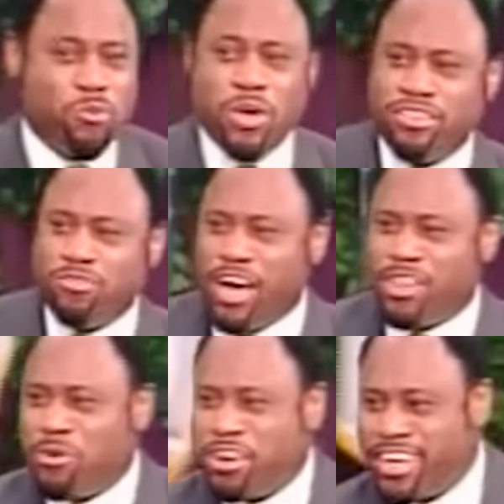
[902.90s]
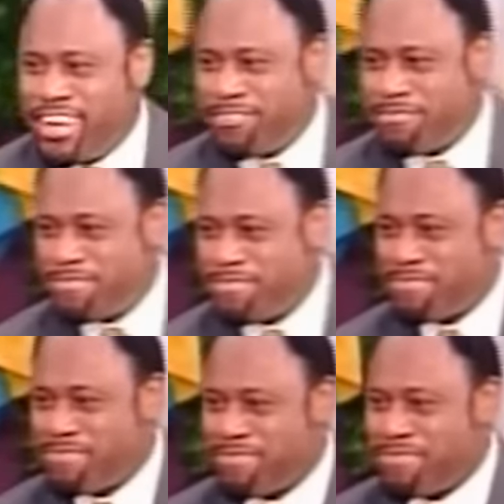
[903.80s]
When is the father working?
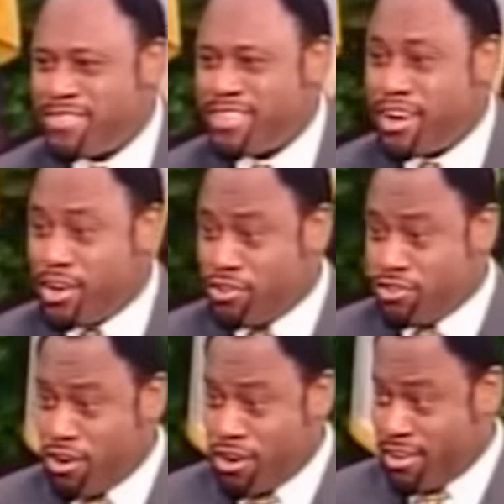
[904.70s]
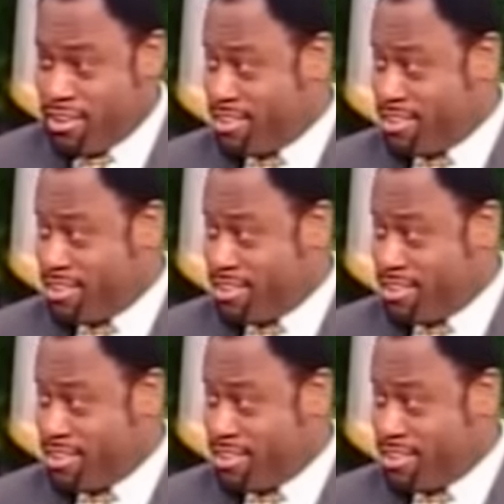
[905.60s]
Are you sure?